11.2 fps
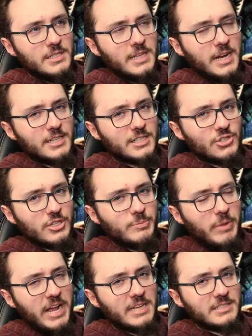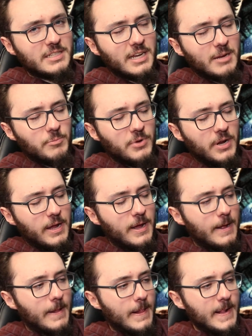then it just looks plasticky.
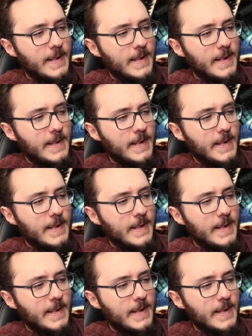But